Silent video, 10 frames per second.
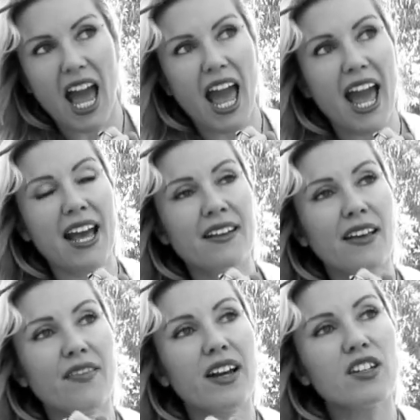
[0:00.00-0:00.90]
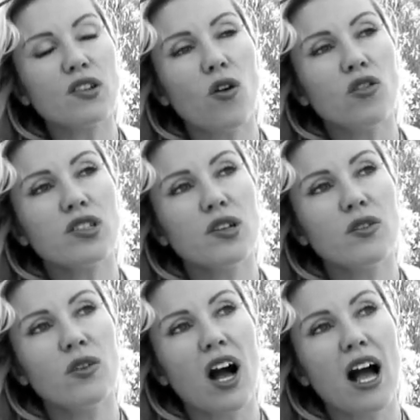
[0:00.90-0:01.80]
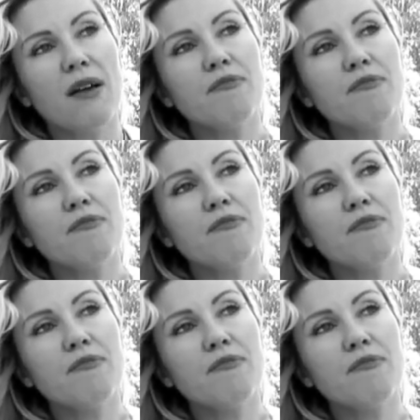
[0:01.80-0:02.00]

And there is also a